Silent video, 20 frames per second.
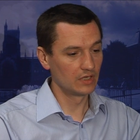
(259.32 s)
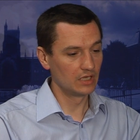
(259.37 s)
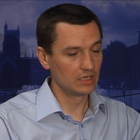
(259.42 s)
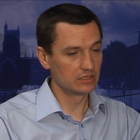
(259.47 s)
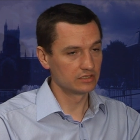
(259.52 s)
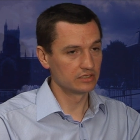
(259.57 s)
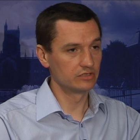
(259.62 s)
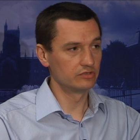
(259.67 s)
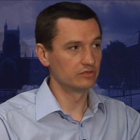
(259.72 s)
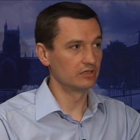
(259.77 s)

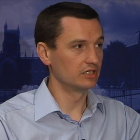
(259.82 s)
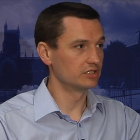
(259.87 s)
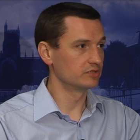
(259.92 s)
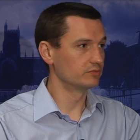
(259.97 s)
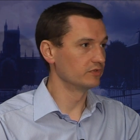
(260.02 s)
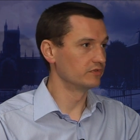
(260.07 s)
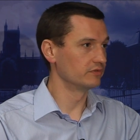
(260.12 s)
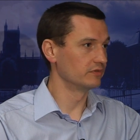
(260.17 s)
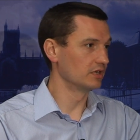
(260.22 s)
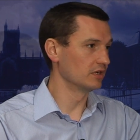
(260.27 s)
situation
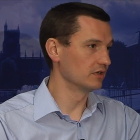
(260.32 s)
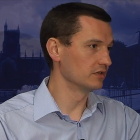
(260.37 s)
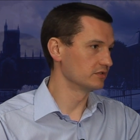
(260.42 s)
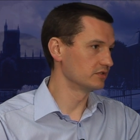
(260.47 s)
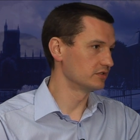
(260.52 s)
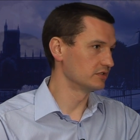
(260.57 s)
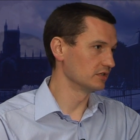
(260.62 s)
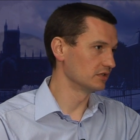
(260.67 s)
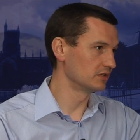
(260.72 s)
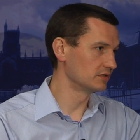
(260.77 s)
with regards
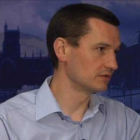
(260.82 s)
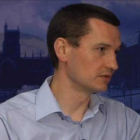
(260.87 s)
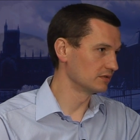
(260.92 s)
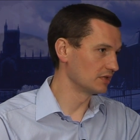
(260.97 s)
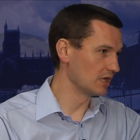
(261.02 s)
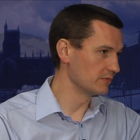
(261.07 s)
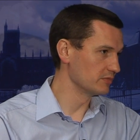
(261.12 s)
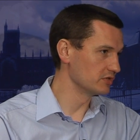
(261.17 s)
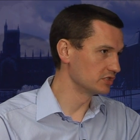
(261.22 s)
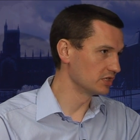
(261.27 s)
to
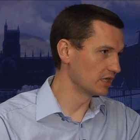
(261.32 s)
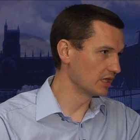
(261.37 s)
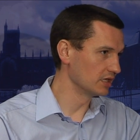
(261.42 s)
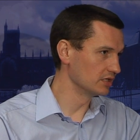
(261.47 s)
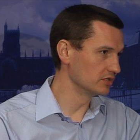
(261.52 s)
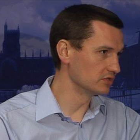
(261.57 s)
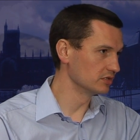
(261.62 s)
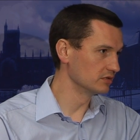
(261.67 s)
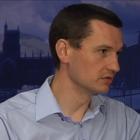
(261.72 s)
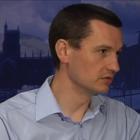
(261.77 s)
climate
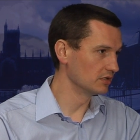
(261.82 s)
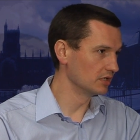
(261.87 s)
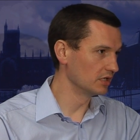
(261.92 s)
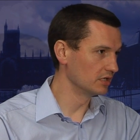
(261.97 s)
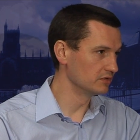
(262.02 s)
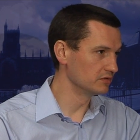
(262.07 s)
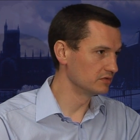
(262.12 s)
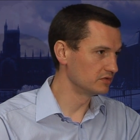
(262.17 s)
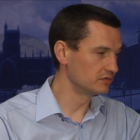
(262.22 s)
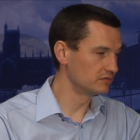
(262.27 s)
change
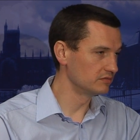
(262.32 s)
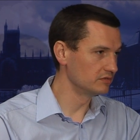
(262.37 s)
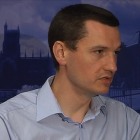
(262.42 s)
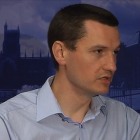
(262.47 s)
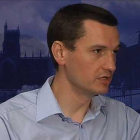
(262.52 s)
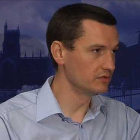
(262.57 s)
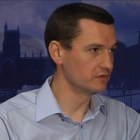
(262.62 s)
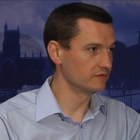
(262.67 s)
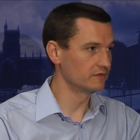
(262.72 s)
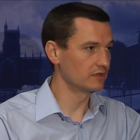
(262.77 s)
and
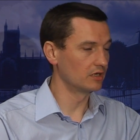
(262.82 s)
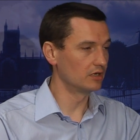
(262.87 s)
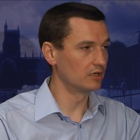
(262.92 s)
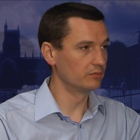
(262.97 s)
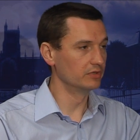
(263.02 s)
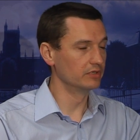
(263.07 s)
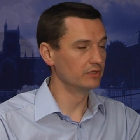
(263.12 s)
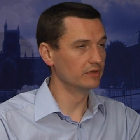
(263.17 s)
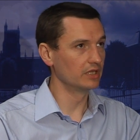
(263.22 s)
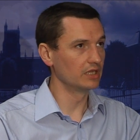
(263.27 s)
use of
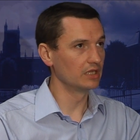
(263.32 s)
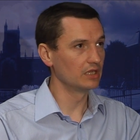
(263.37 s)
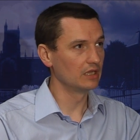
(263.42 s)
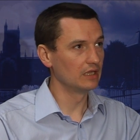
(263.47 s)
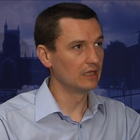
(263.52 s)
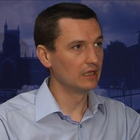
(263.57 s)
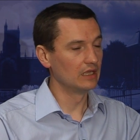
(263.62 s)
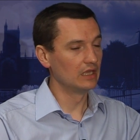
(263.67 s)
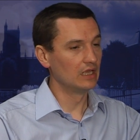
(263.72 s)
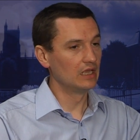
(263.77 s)
carbon, the
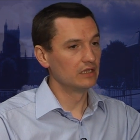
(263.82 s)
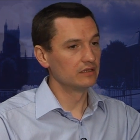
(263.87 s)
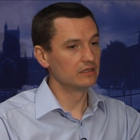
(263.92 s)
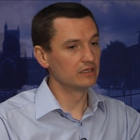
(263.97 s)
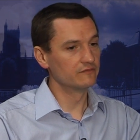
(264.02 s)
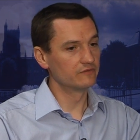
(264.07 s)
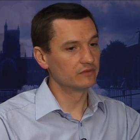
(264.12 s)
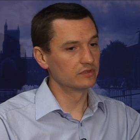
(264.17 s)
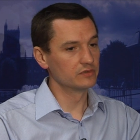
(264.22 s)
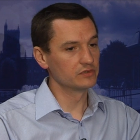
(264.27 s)

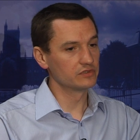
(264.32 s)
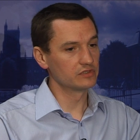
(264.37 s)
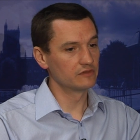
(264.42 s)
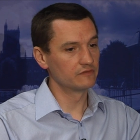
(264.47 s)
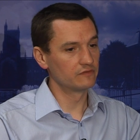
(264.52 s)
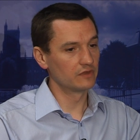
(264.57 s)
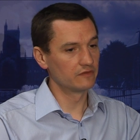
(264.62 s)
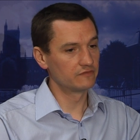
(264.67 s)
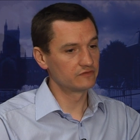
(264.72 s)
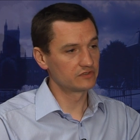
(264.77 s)
influence of
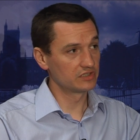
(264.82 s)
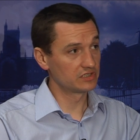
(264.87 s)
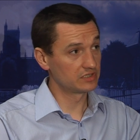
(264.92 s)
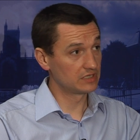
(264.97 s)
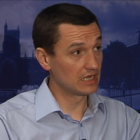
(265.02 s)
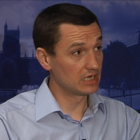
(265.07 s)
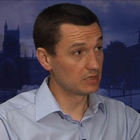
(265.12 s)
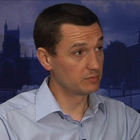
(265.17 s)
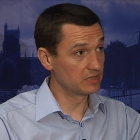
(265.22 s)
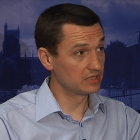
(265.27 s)

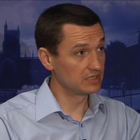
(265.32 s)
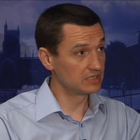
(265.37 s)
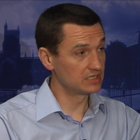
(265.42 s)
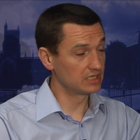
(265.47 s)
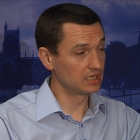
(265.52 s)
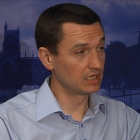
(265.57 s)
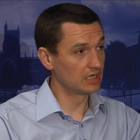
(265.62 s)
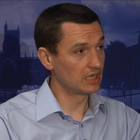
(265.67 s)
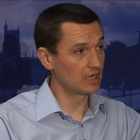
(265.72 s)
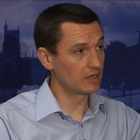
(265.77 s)

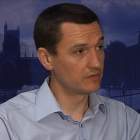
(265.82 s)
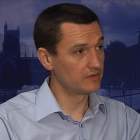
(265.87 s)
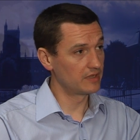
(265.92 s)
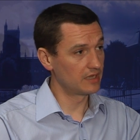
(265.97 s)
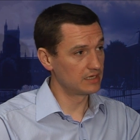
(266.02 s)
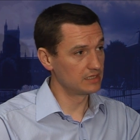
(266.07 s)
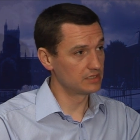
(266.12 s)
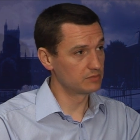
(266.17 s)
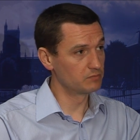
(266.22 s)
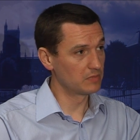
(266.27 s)
sustainability and how
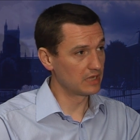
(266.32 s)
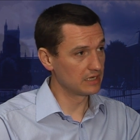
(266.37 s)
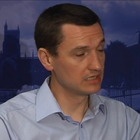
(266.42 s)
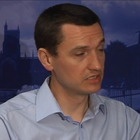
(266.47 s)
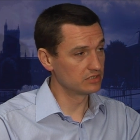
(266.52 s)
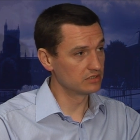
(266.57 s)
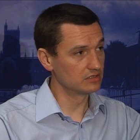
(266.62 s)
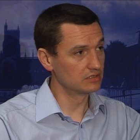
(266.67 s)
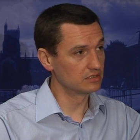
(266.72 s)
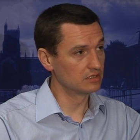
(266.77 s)
that is
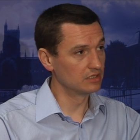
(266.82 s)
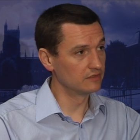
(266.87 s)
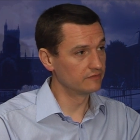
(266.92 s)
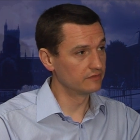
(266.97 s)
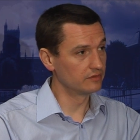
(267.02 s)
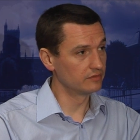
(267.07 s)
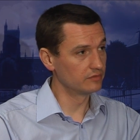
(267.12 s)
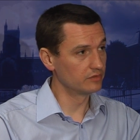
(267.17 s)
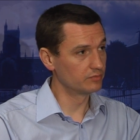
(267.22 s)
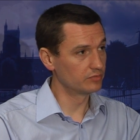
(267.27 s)
managed and
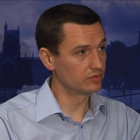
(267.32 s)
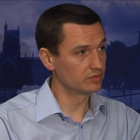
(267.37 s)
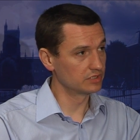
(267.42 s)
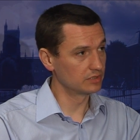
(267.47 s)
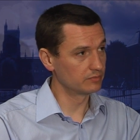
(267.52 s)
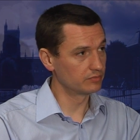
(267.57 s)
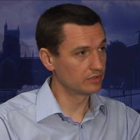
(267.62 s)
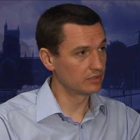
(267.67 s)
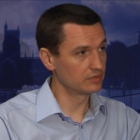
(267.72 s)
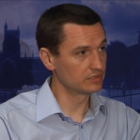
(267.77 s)
delivered through the
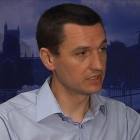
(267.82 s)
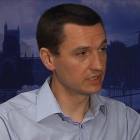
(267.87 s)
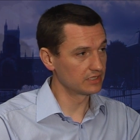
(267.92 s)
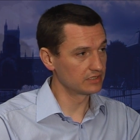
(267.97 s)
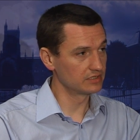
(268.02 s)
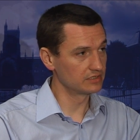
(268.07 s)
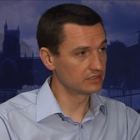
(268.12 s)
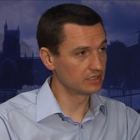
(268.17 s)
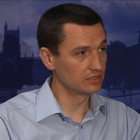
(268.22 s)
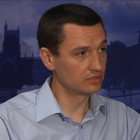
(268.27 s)
project
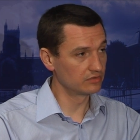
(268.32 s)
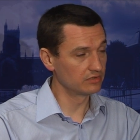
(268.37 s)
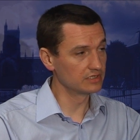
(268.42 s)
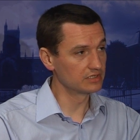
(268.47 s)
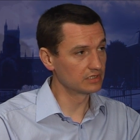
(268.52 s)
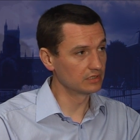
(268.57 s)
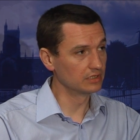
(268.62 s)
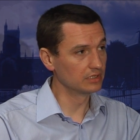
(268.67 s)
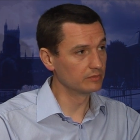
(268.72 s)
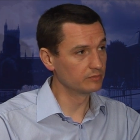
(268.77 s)
process is
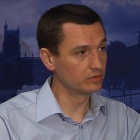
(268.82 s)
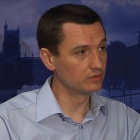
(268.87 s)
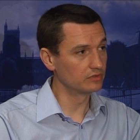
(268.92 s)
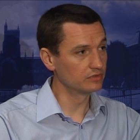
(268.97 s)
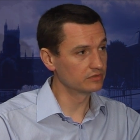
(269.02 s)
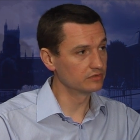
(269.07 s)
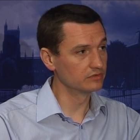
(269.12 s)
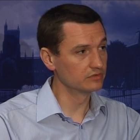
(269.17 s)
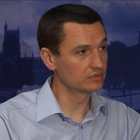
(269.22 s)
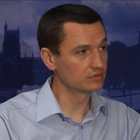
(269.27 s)
increasingly
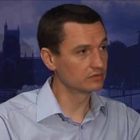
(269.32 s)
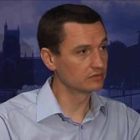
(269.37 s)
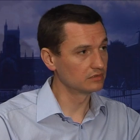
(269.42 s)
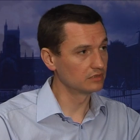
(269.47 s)
important